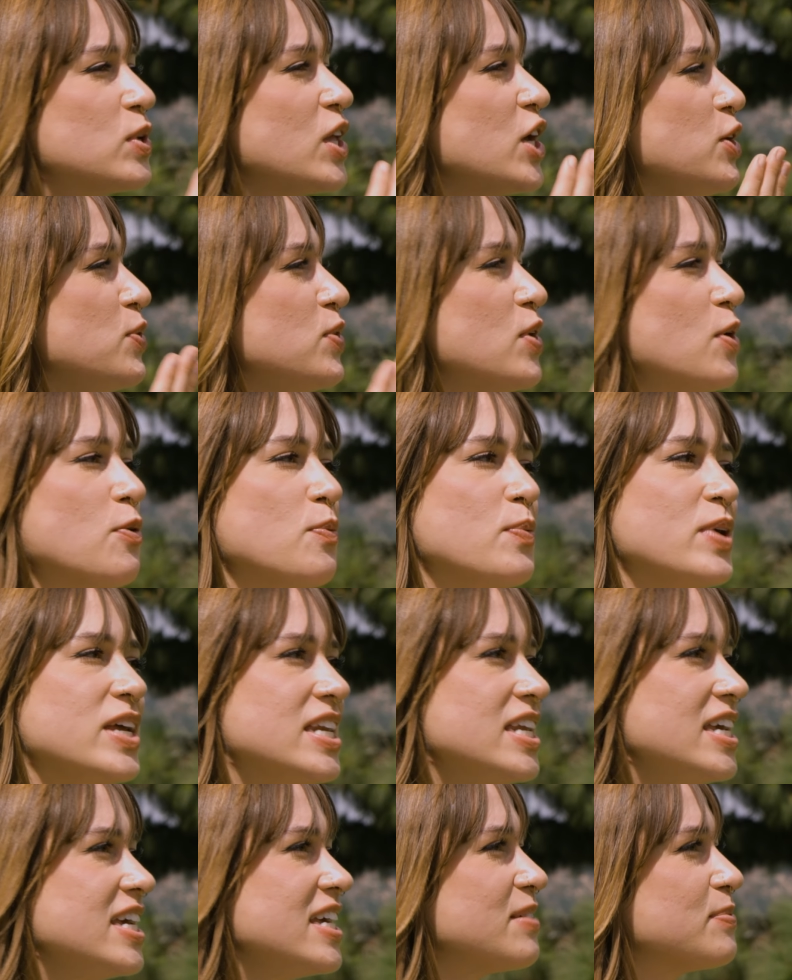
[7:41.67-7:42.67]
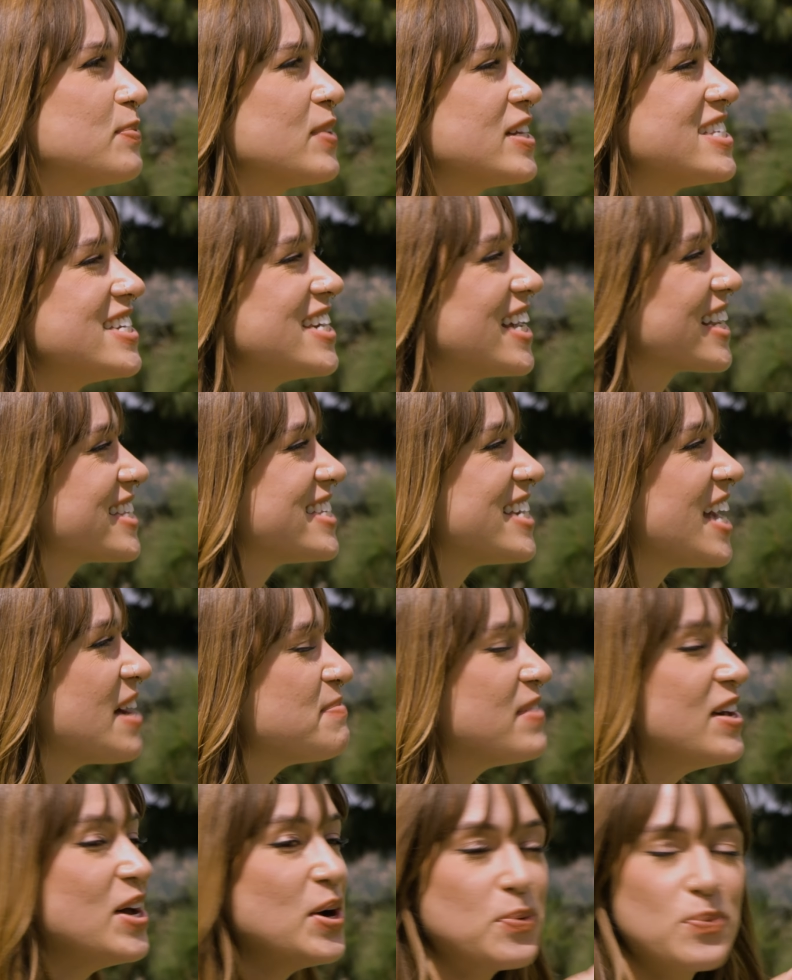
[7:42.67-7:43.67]
We'll let you know what we need and what's next step.
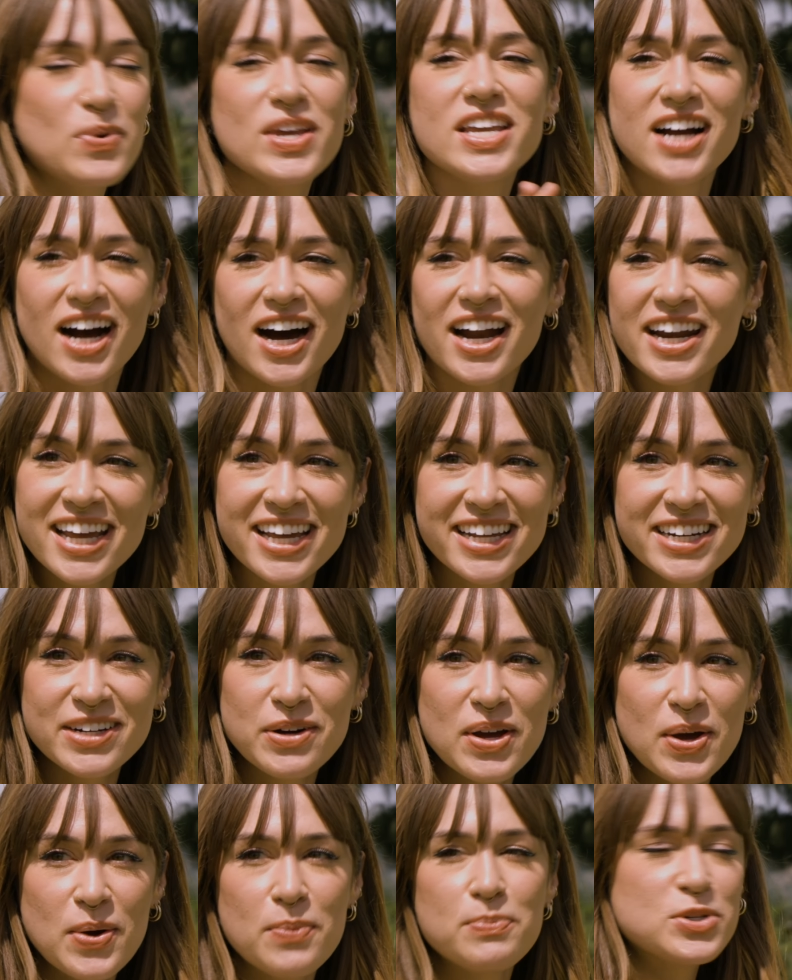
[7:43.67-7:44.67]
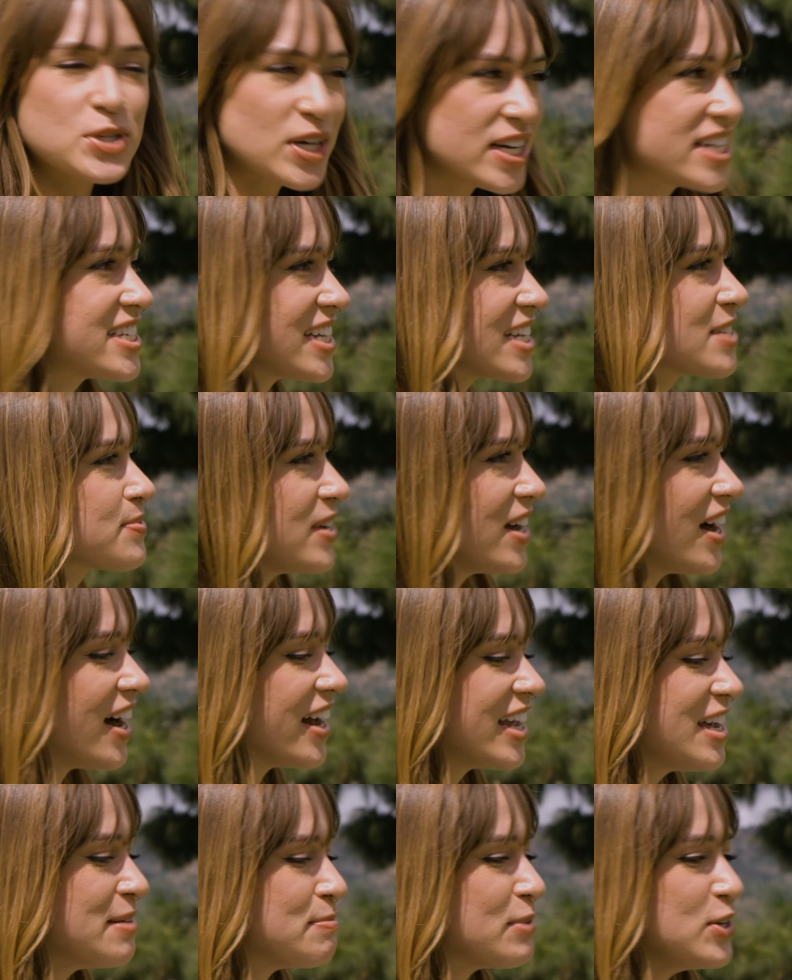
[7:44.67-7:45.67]
We got it. Trust us, we
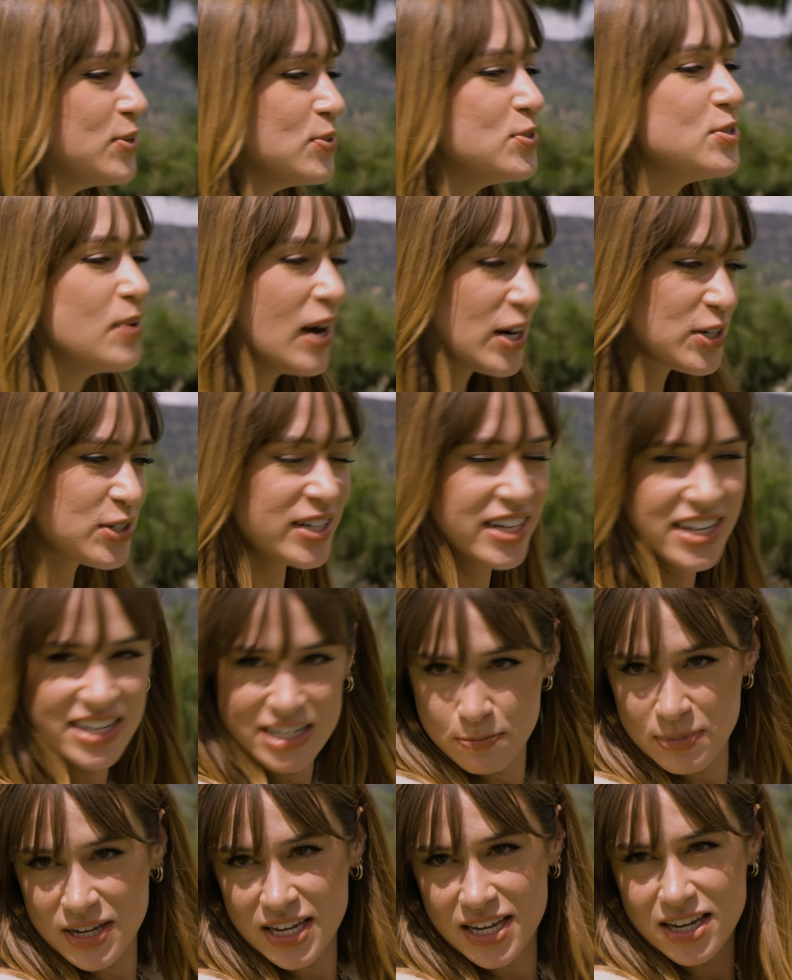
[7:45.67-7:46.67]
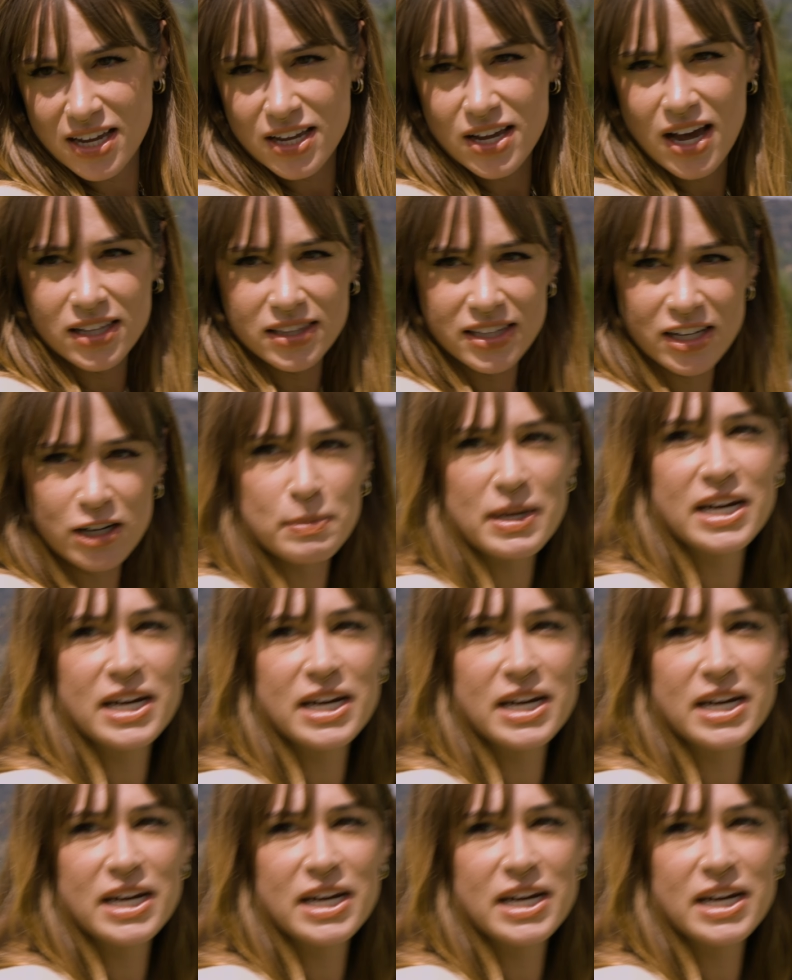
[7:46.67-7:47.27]
got it, but you do actually need to be a little